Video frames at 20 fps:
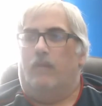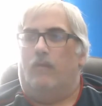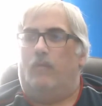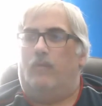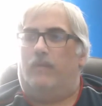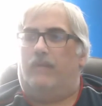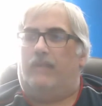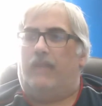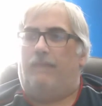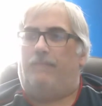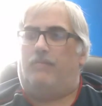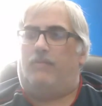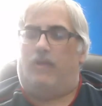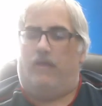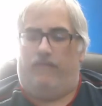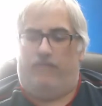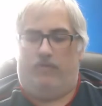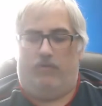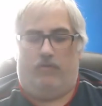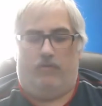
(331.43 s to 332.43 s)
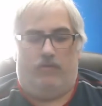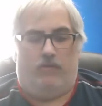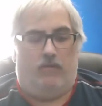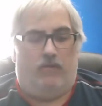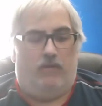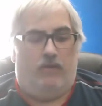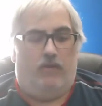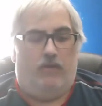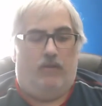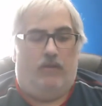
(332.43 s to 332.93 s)
type cover.
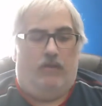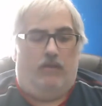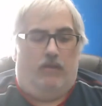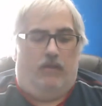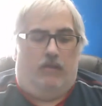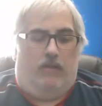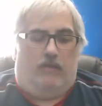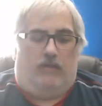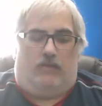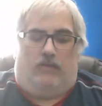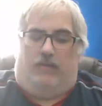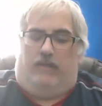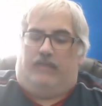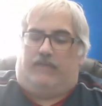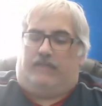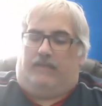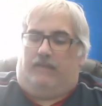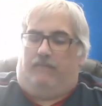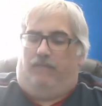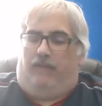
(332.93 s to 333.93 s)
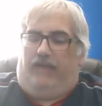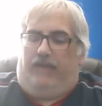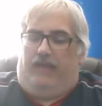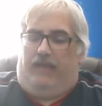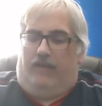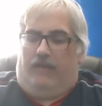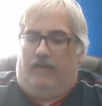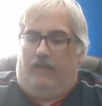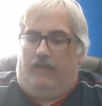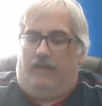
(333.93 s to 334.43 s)
So this can be
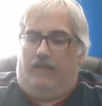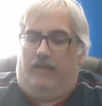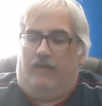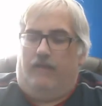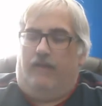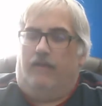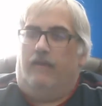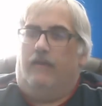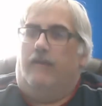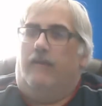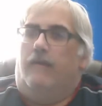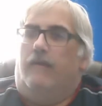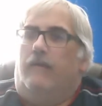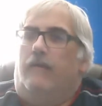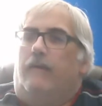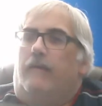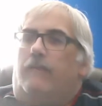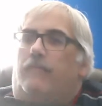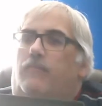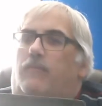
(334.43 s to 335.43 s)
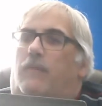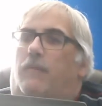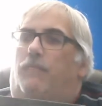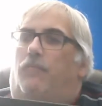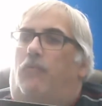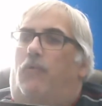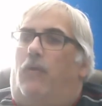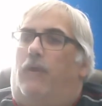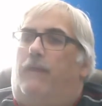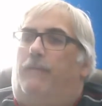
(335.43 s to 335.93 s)

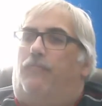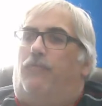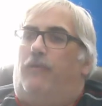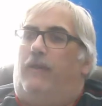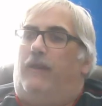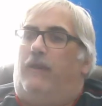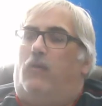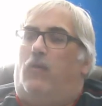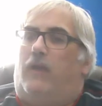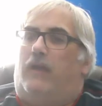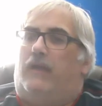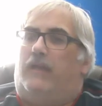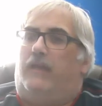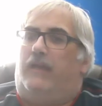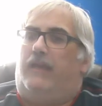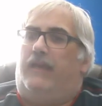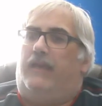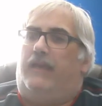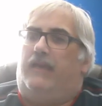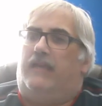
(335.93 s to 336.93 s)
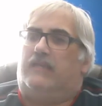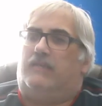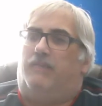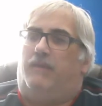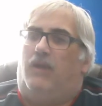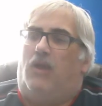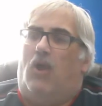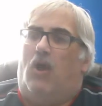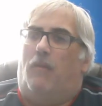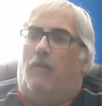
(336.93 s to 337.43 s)
deployed pretty quickly. Gives
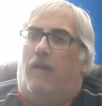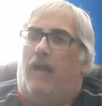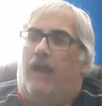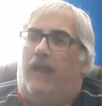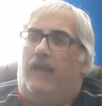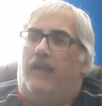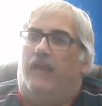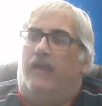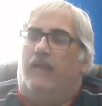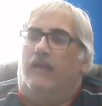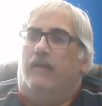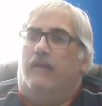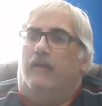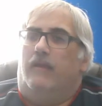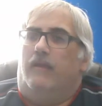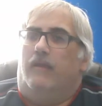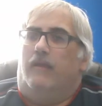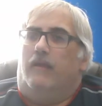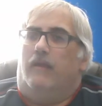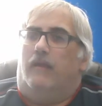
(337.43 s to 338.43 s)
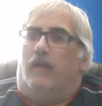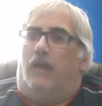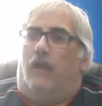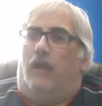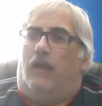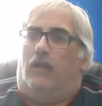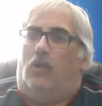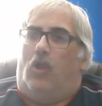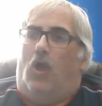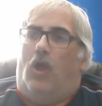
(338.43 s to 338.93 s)
me all my
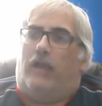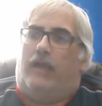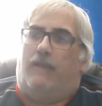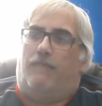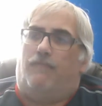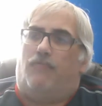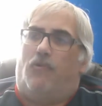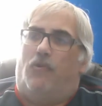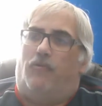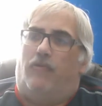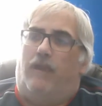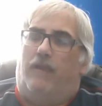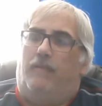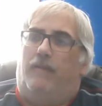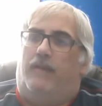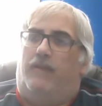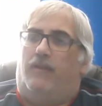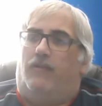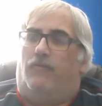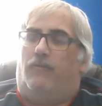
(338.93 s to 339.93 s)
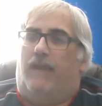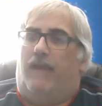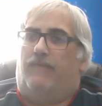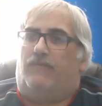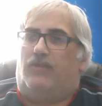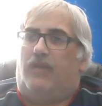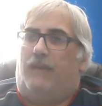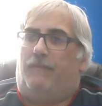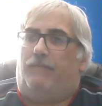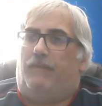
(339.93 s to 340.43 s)
logging program in
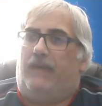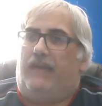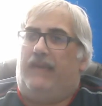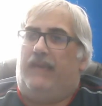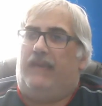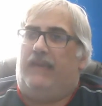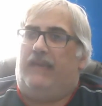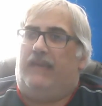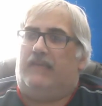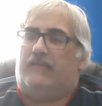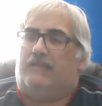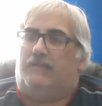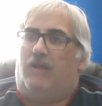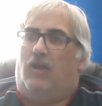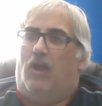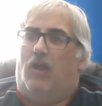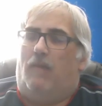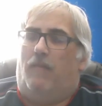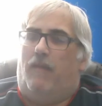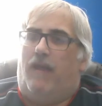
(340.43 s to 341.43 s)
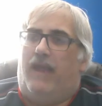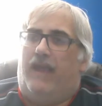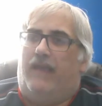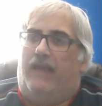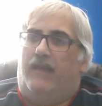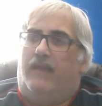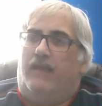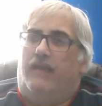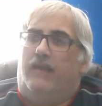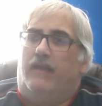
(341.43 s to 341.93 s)
3FJP. Gives me all
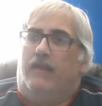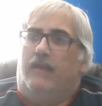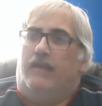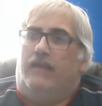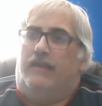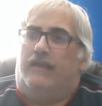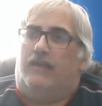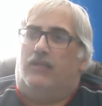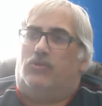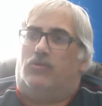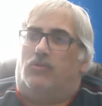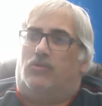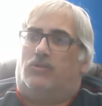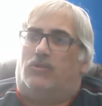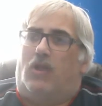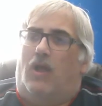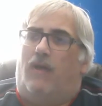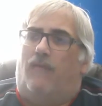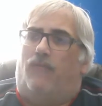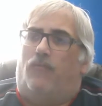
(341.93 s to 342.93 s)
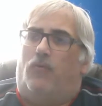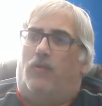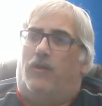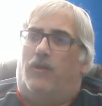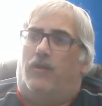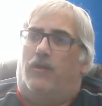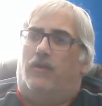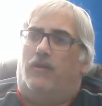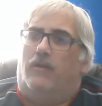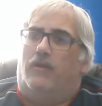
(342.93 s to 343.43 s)
my digital
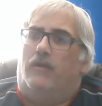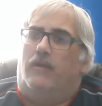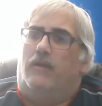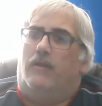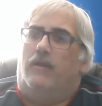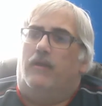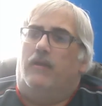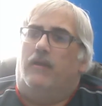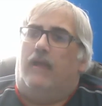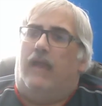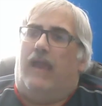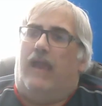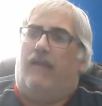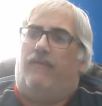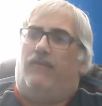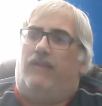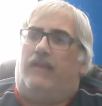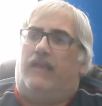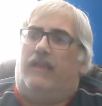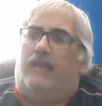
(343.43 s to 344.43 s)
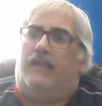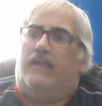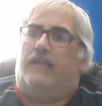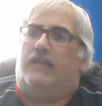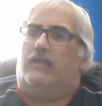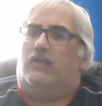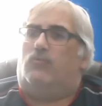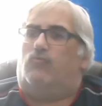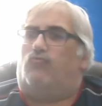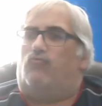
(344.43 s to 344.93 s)
software. Everything
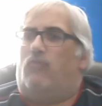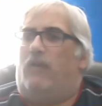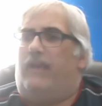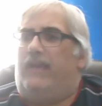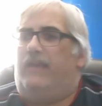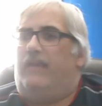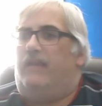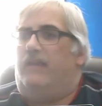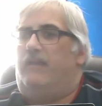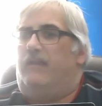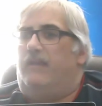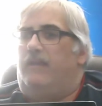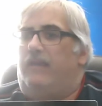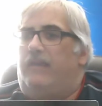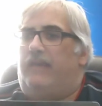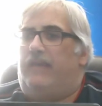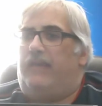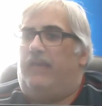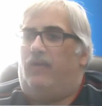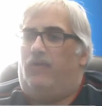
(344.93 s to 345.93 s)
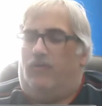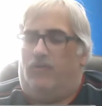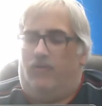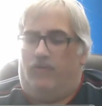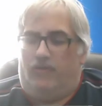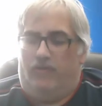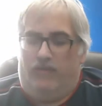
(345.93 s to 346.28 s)
is right here.